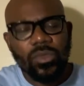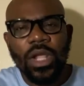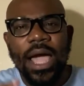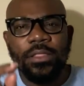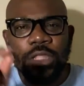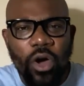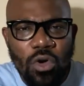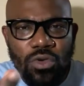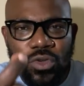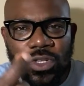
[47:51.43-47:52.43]
And
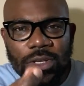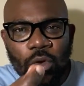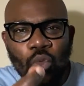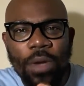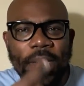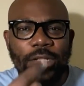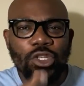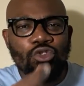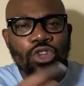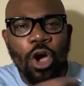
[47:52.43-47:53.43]
those women,
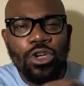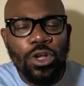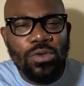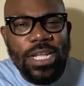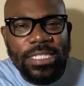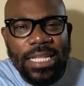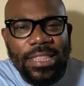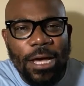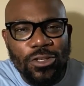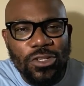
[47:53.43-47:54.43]
you know you don't need
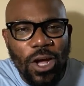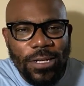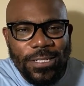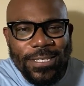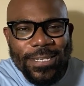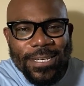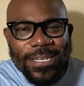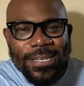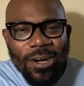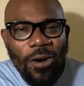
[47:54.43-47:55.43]
$10,000
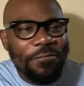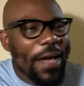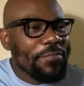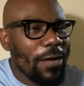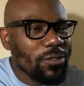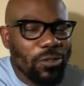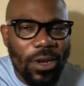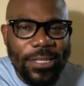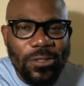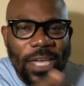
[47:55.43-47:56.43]
or
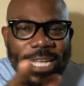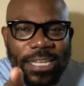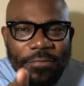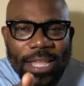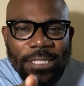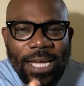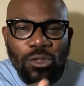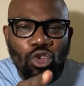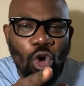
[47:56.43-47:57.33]
$5,000 to cater for that child.